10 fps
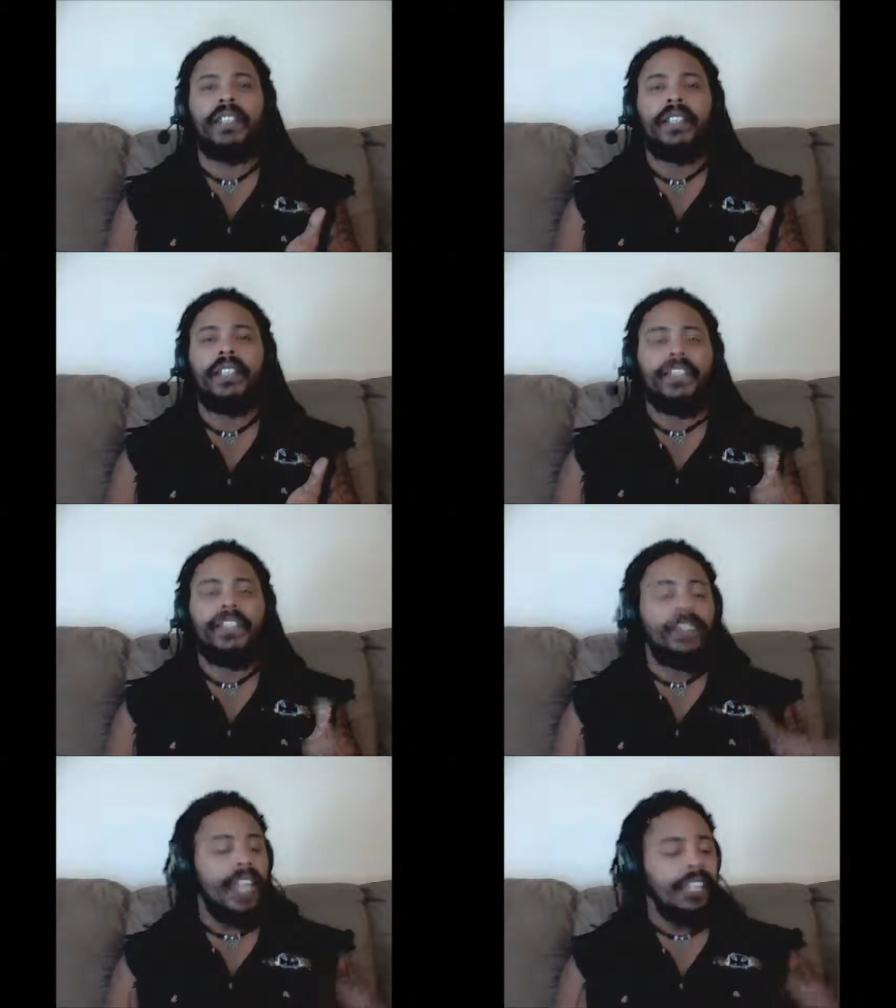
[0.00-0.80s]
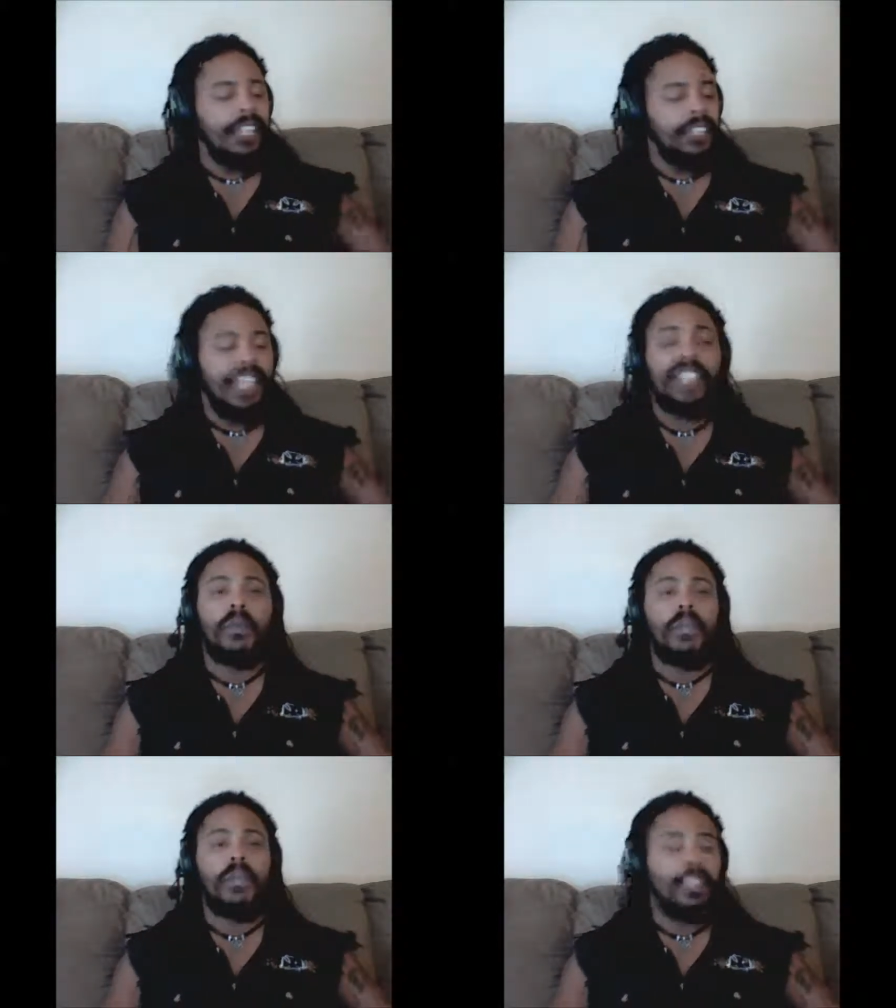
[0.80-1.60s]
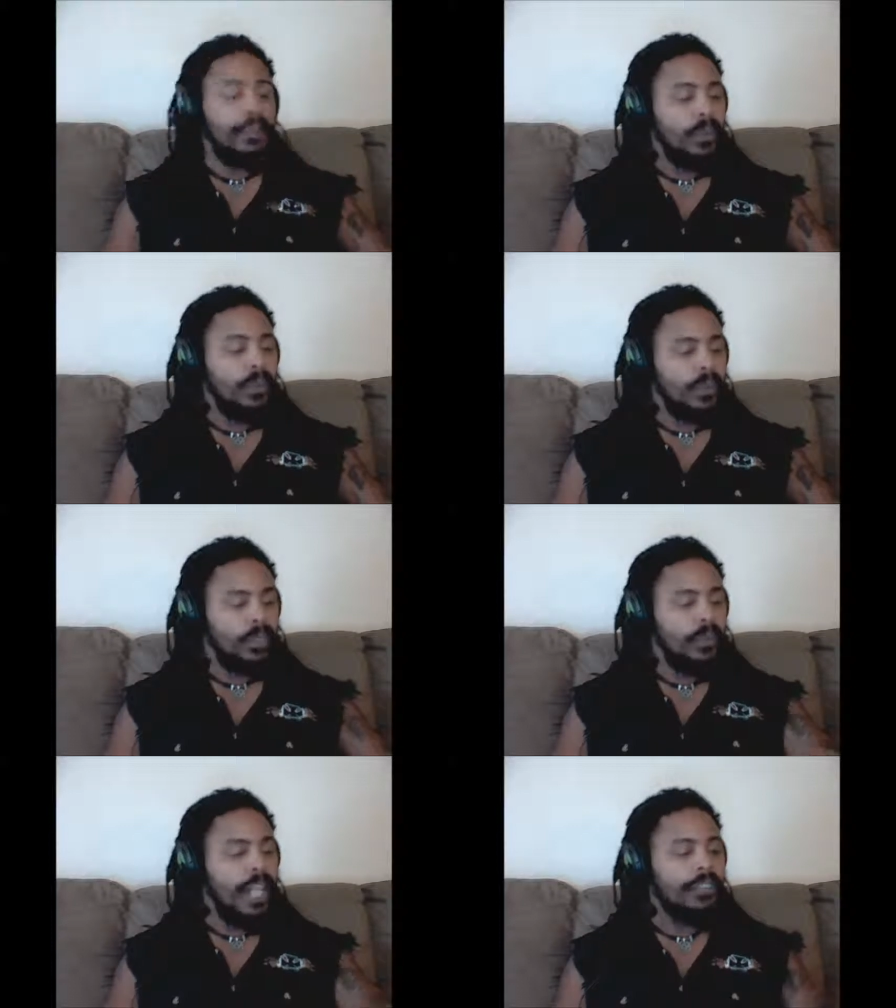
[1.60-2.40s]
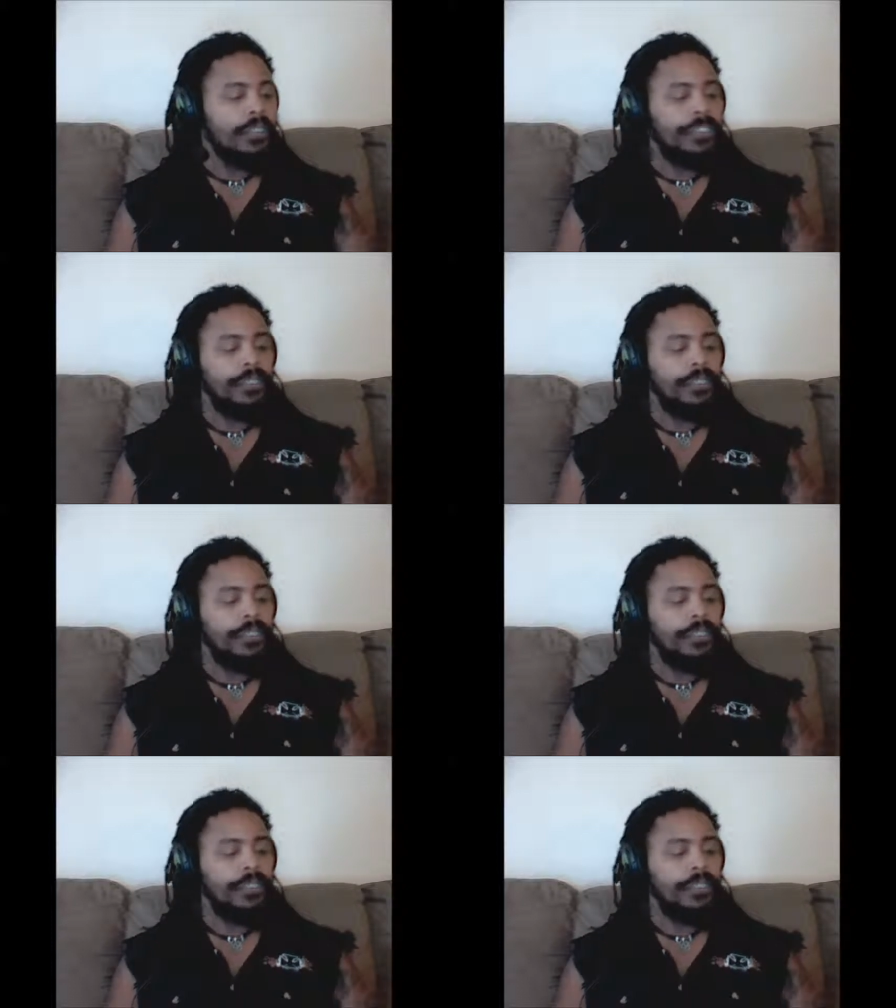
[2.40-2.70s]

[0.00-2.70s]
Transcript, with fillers: So that's what makes up the world around you.